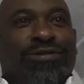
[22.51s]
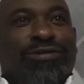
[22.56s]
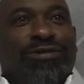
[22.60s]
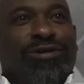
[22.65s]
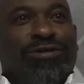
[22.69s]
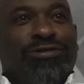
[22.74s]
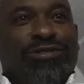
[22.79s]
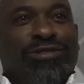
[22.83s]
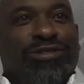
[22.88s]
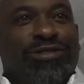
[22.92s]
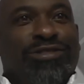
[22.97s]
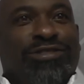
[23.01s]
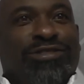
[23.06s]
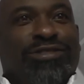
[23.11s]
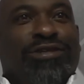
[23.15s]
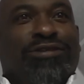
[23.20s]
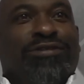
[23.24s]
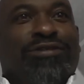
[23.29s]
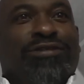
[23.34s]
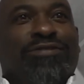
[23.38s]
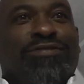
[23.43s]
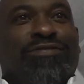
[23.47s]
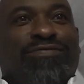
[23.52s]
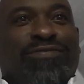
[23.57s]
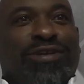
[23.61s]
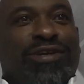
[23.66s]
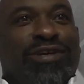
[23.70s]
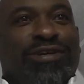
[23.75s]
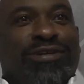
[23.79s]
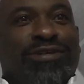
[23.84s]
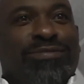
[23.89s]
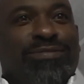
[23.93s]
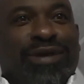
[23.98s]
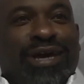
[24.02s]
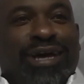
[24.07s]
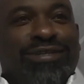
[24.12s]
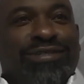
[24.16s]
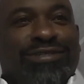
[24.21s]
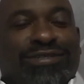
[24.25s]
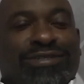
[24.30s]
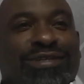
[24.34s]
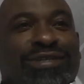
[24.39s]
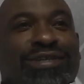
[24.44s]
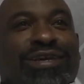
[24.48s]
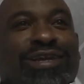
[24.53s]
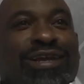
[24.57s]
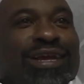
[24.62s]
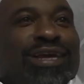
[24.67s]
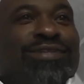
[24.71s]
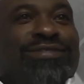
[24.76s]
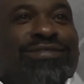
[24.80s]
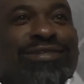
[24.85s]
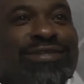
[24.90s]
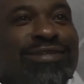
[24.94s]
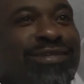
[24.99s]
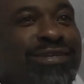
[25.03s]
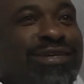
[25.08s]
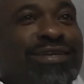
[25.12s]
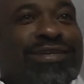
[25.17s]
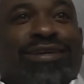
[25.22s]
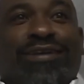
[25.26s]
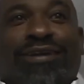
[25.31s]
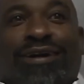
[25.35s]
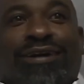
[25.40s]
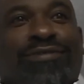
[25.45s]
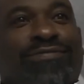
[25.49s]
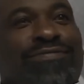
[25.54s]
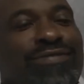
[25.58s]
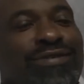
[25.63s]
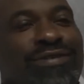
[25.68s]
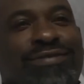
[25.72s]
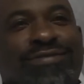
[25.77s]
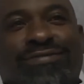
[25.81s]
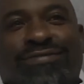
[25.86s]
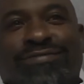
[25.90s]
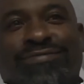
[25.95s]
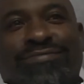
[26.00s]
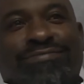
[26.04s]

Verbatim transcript: You go to the center of the field of the Magic City Classic, you kick it off, and